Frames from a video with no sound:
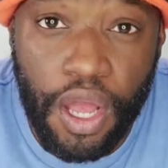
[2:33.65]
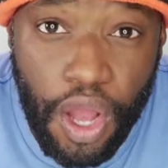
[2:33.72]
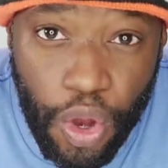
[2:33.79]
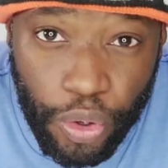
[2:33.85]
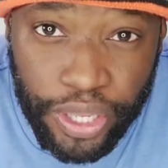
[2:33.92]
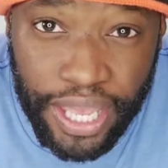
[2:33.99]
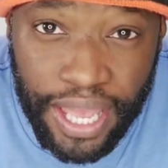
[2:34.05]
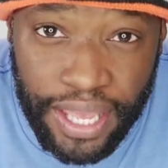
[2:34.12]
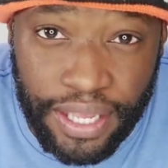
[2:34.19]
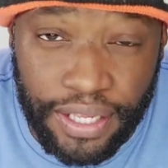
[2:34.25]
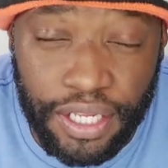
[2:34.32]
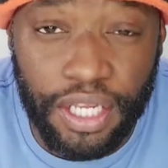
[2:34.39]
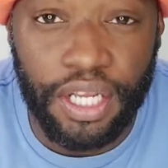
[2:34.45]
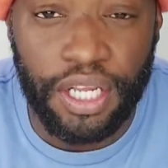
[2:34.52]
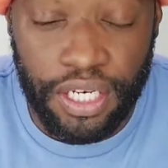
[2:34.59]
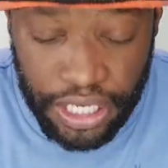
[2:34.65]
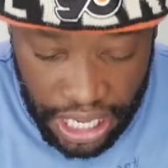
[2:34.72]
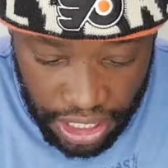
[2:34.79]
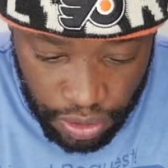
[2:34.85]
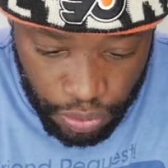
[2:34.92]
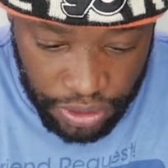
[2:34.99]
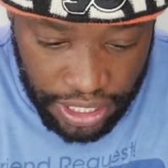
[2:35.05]
Okay,
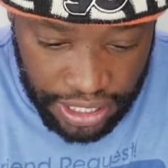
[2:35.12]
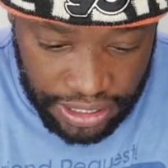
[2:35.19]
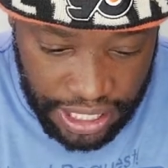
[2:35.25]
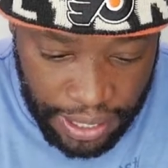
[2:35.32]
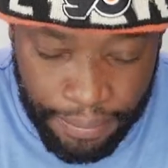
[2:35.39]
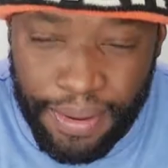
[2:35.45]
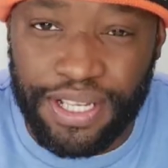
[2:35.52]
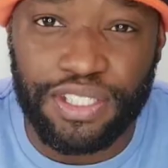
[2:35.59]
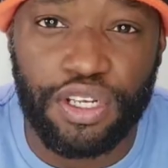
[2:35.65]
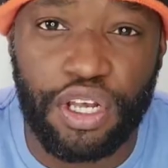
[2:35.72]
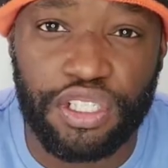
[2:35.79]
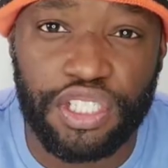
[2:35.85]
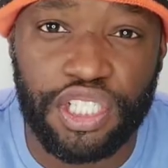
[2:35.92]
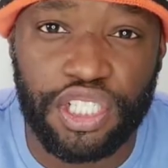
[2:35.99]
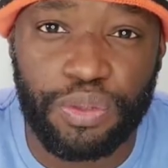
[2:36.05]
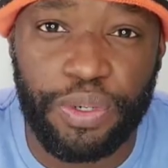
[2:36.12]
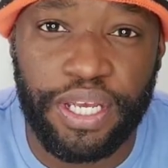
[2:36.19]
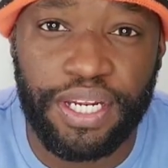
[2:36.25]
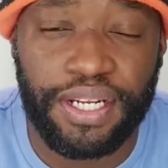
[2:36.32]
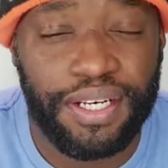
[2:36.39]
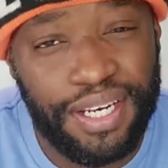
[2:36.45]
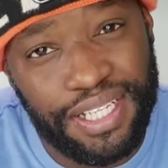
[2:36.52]
now that we got that mess all
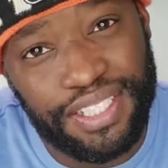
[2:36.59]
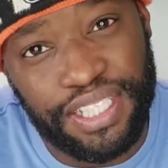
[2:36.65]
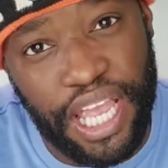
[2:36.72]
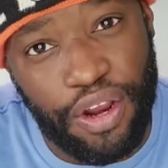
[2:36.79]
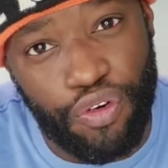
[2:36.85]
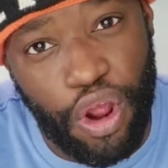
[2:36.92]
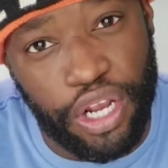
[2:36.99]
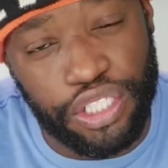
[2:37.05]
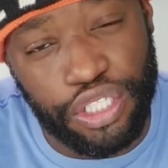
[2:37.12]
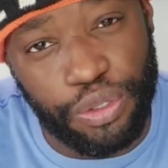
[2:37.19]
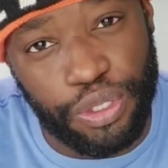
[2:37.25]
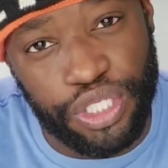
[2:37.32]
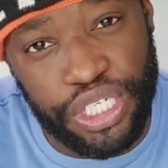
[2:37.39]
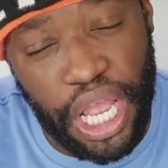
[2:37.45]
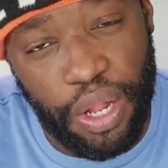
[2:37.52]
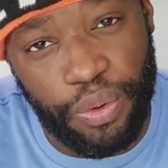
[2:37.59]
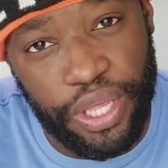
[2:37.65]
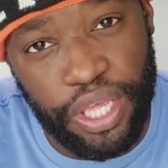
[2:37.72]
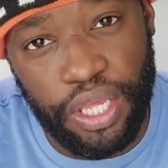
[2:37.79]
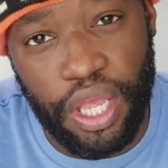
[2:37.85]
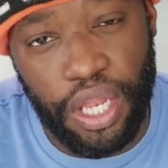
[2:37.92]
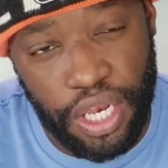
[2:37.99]
situated, let's get right to it, shall
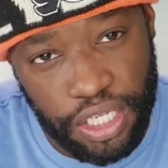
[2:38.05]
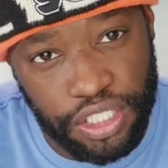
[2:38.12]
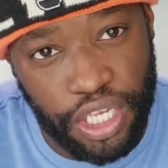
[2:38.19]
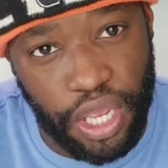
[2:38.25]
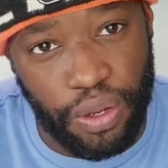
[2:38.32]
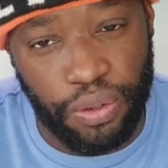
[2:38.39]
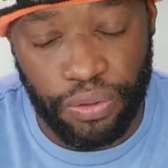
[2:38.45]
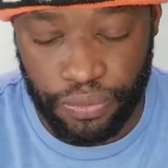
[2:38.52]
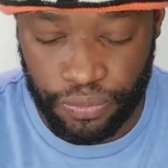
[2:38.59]
we? Let's go.